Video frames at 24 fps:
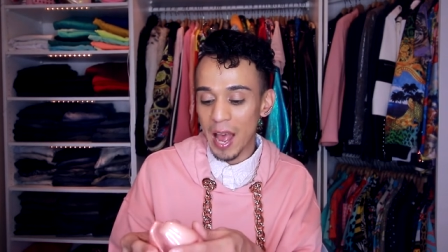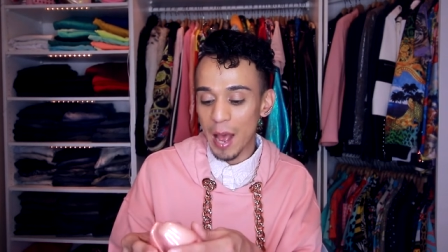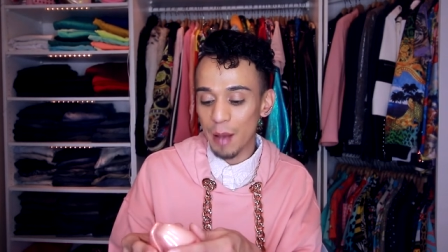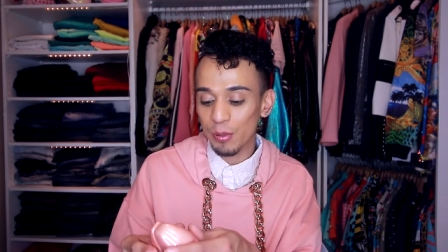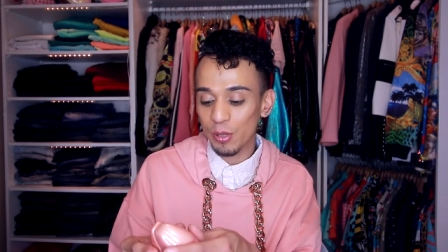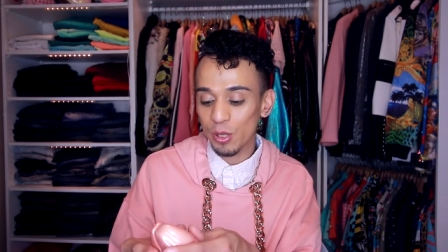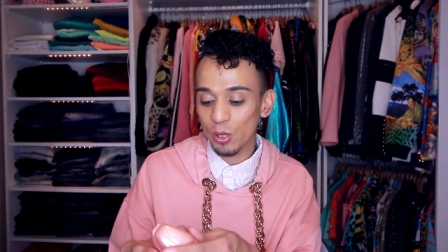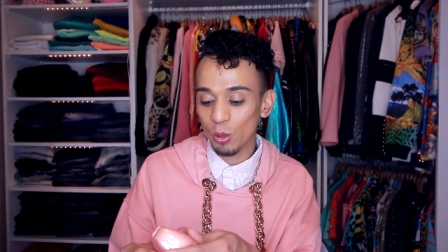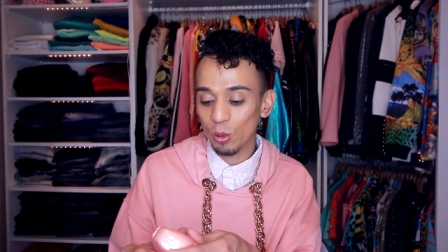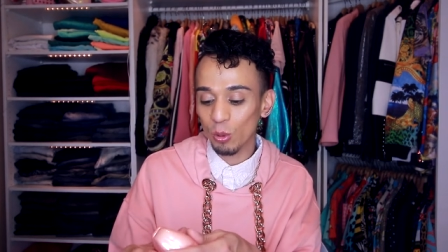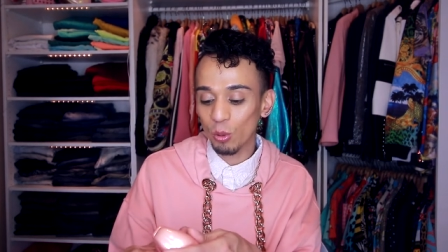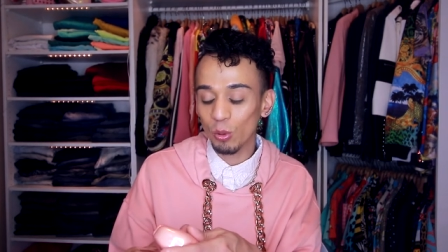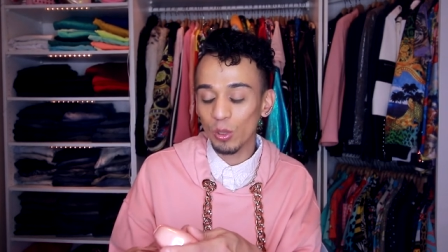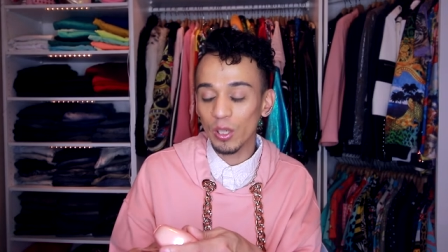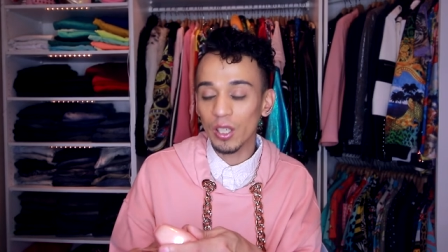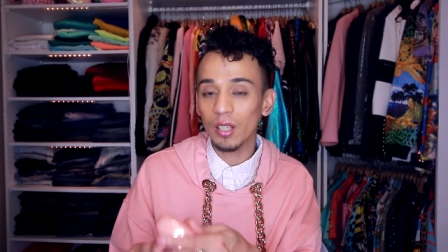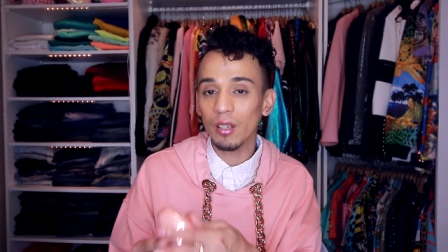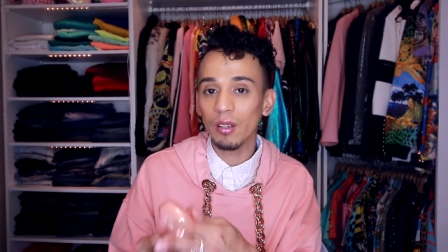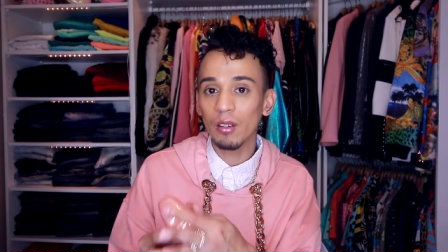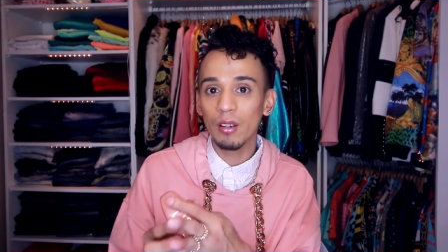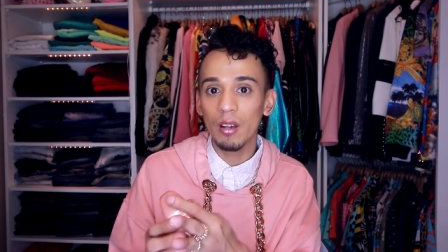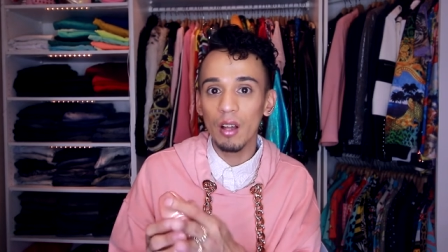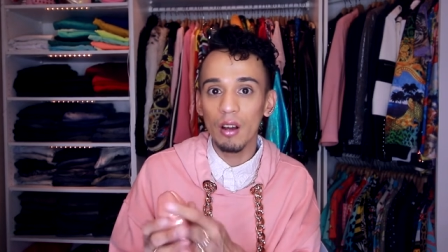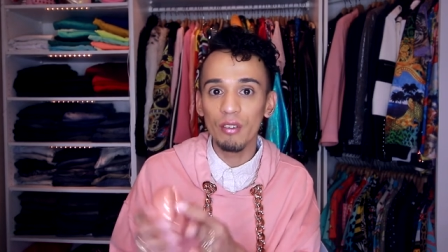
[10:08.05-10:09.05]
absolutely
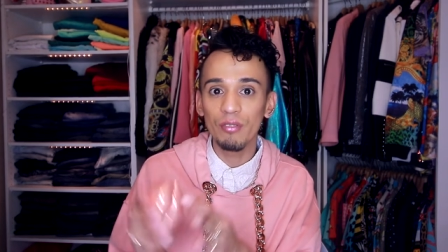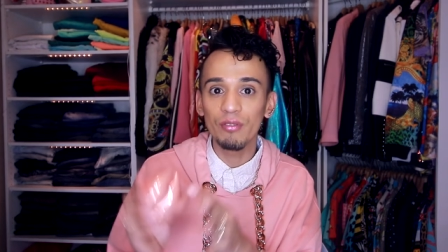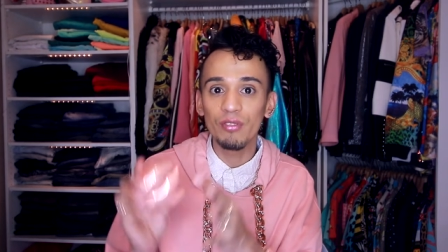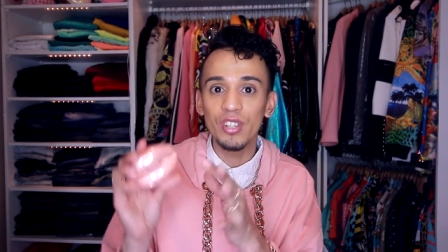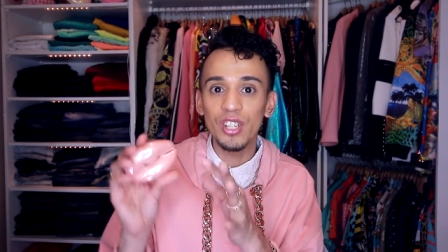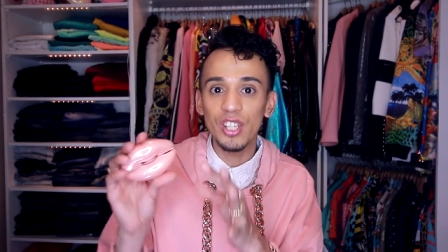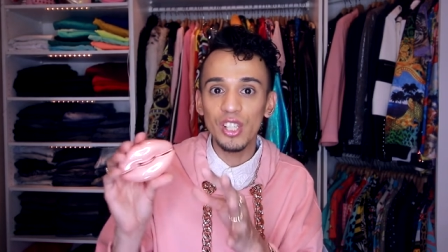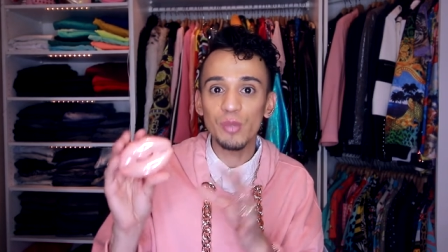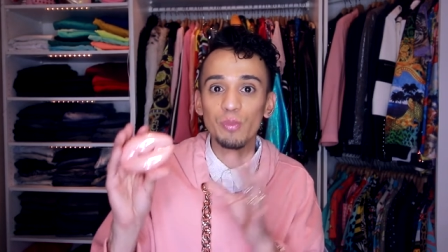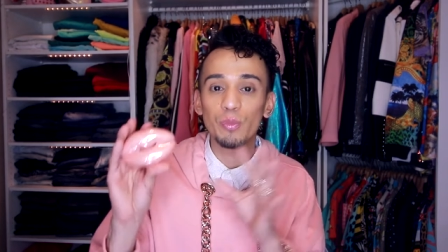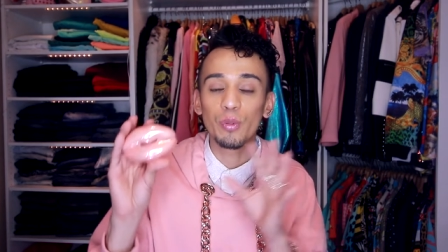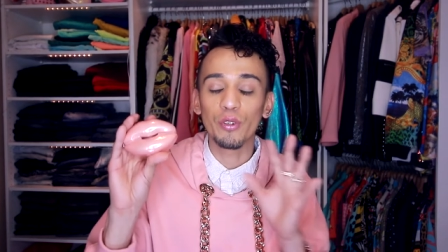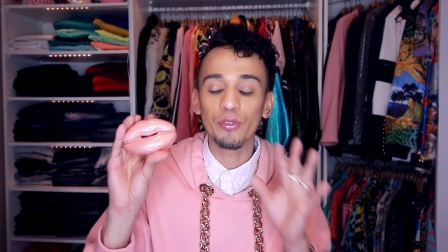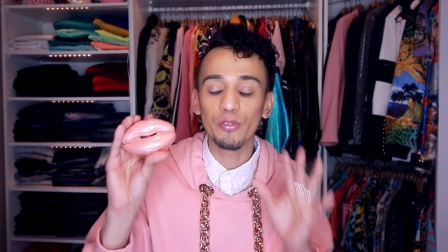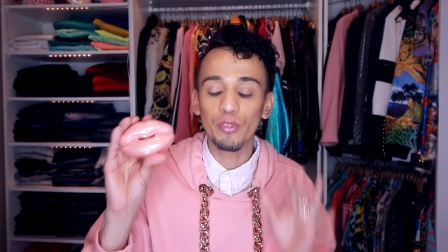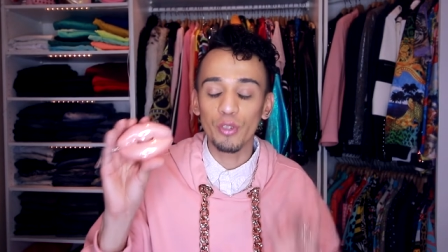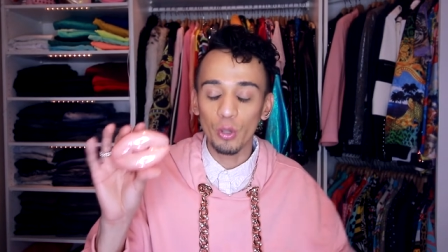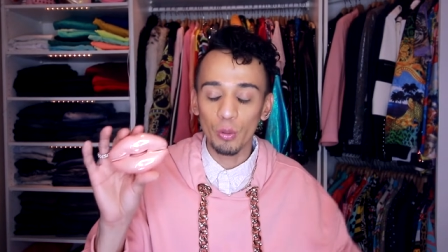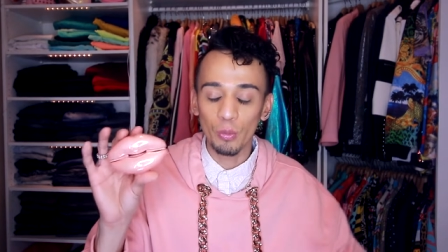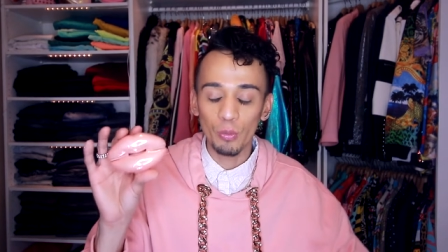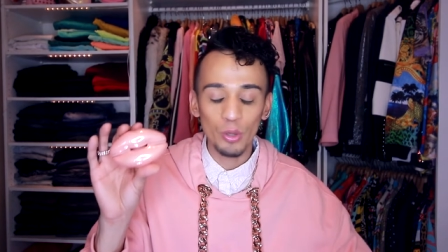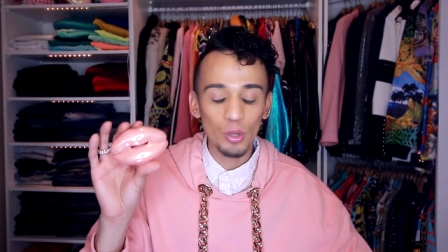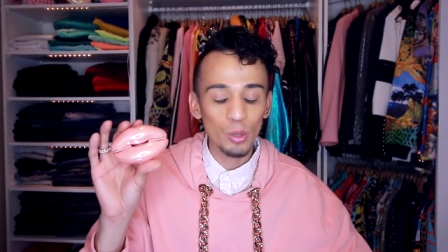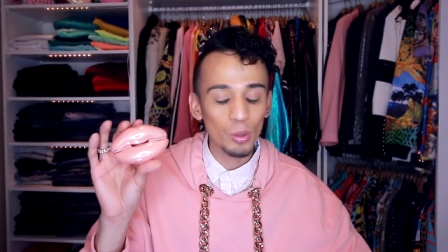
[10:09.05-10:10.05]
love this
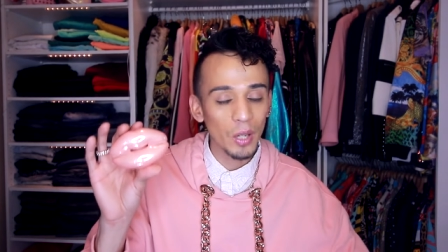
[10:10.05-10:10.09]
perfume.